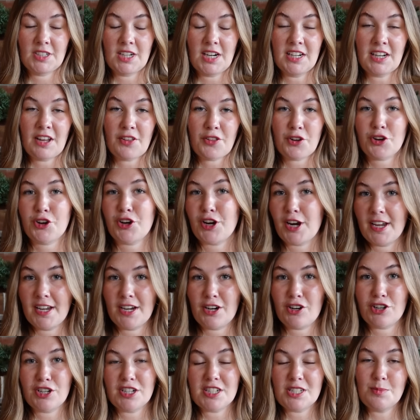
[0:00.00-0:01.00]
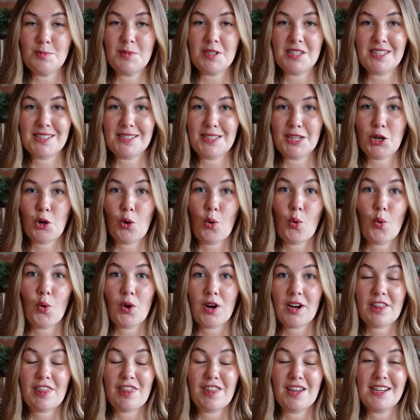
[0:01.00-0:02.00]
Another great Christmas
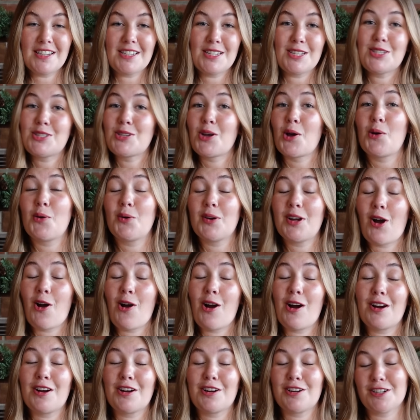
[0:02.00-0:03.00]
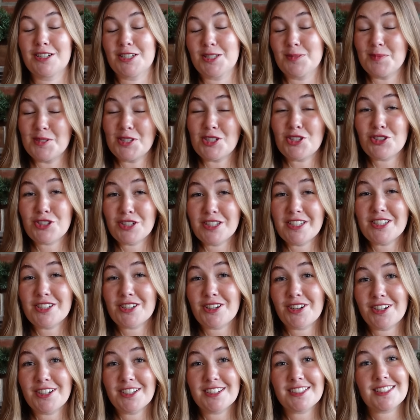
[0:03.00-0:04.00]
decor thing to sew are Christmas tree
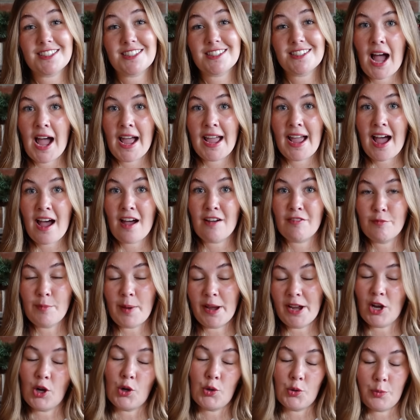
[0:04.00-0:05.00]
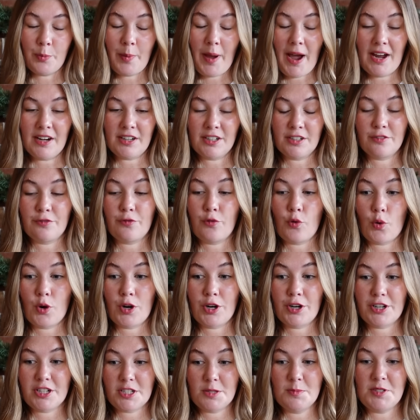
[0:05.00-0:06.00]
skirts. I have my own pattern
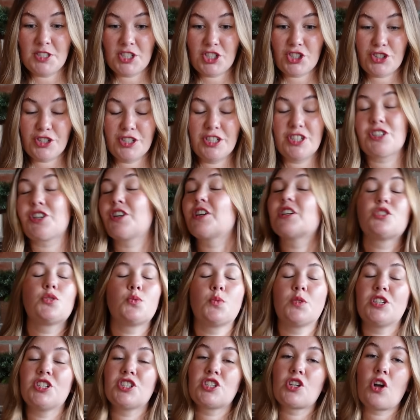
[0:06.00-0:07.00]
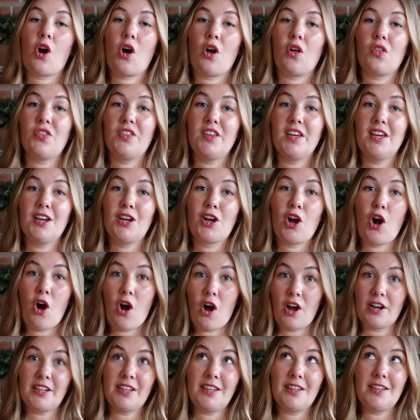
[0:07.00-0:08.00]
for Christmas tree skirts, which is called the
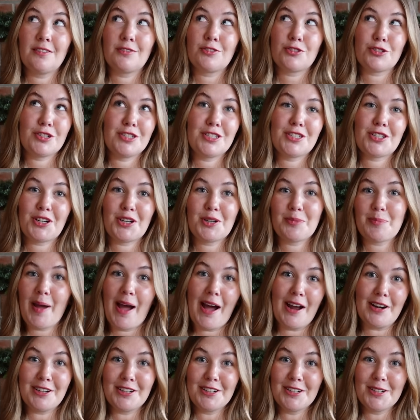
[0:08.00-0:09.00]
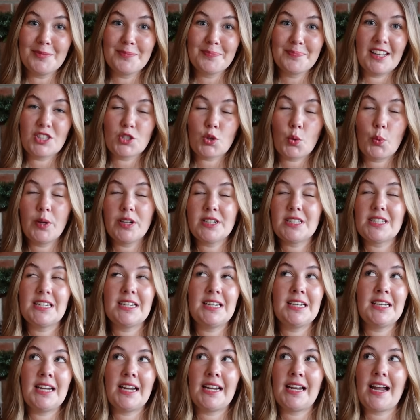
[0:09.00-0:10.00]
Connie tree skirt pattern. It's
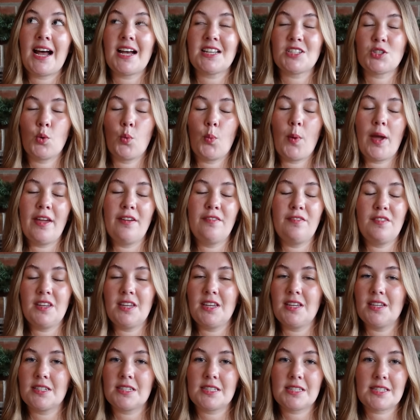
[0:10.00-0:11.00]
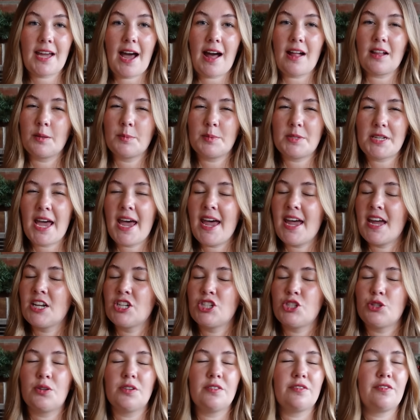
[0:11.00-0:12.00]
quilted and has a wavy scalloped
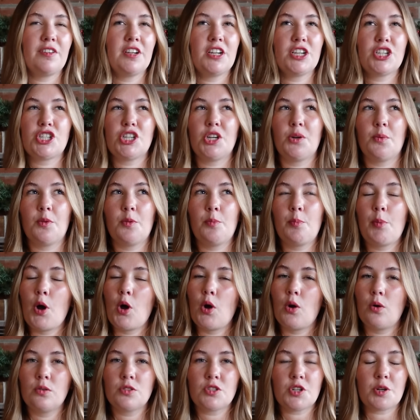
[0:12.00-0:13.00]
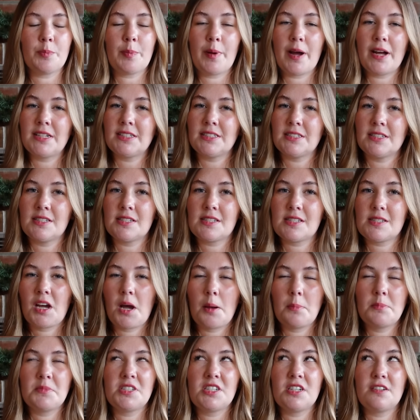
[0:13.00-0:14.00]
edge. You can finish it with bows or buttons.
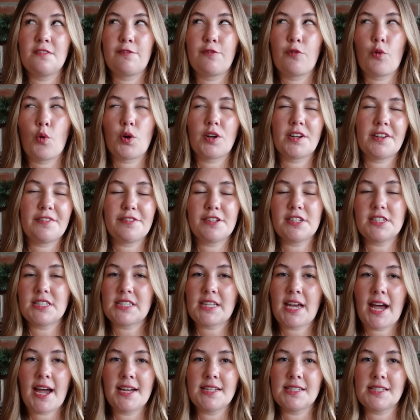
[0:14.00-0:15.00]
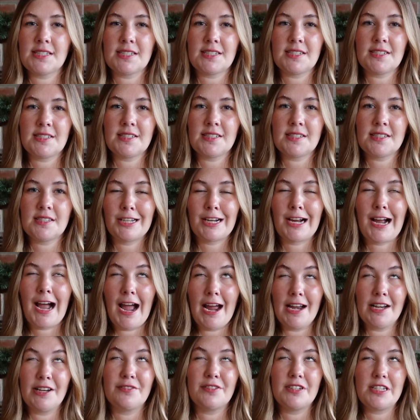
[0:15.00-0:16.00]
Comes in 4 different sizes. They're
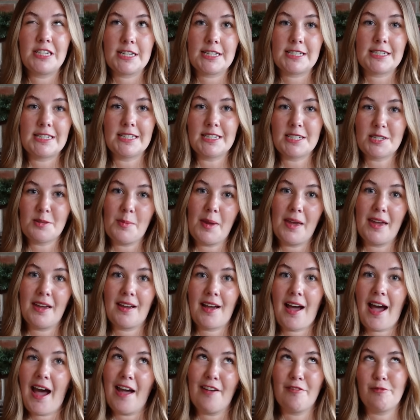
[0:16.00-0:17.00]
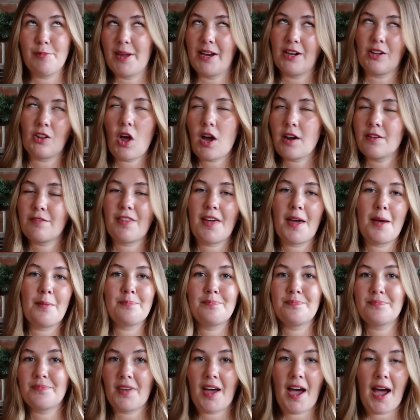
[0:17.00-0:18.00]
kind of addicting to make. I've made a lot of
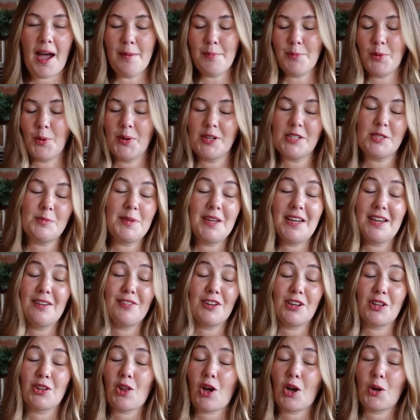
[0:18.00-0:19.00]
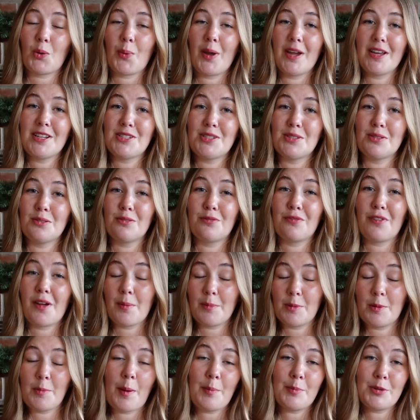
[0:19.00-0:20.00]
them. I'm going to be giving a lot away to
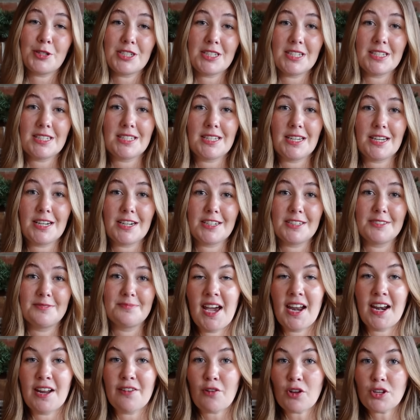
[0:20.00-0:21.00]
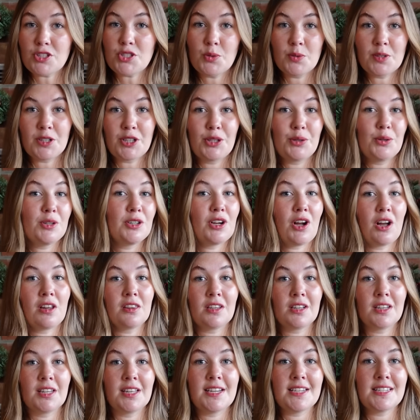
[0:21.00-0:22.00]
family members this year. And I've also included on
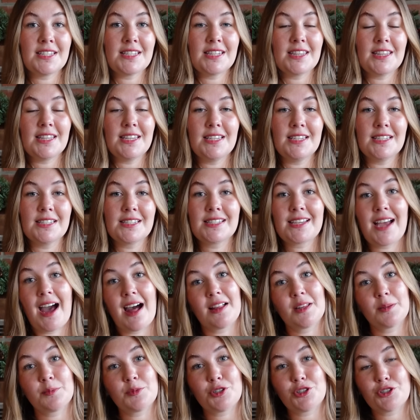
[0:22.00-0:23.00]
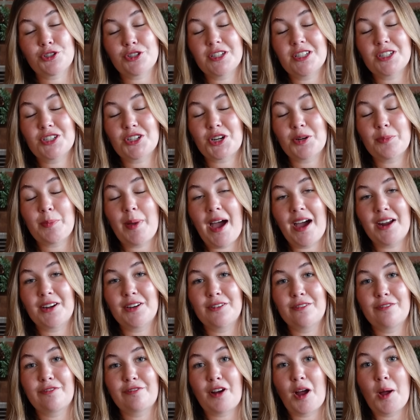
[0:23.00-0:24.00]
the list the scalloped tree skirt
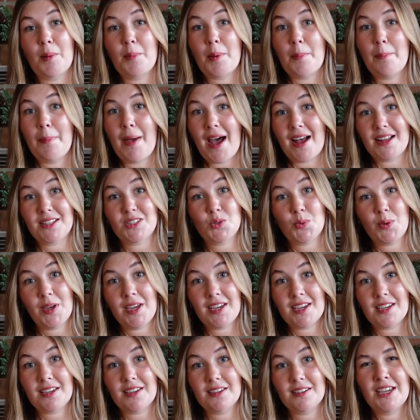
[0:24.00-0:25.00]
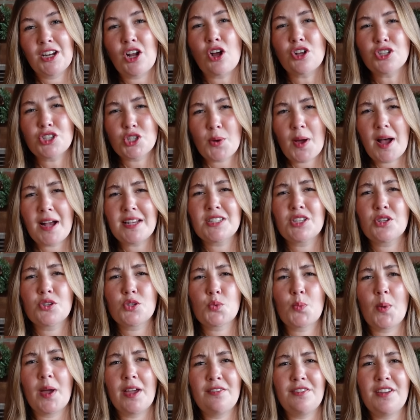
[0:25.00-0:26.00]
pattern from Madswick. It also has
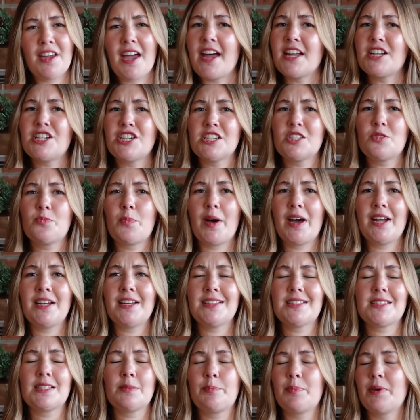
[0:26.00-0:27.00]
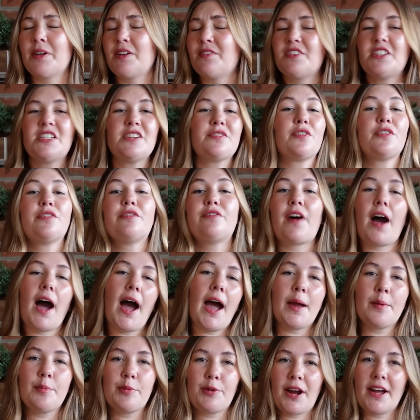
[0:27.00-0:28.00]
those wavy edges, but it's a bit of a different
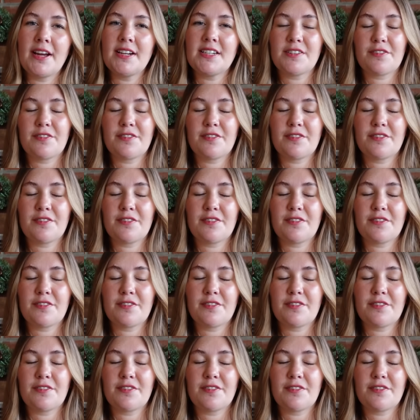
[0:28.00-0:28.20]
vibe, right?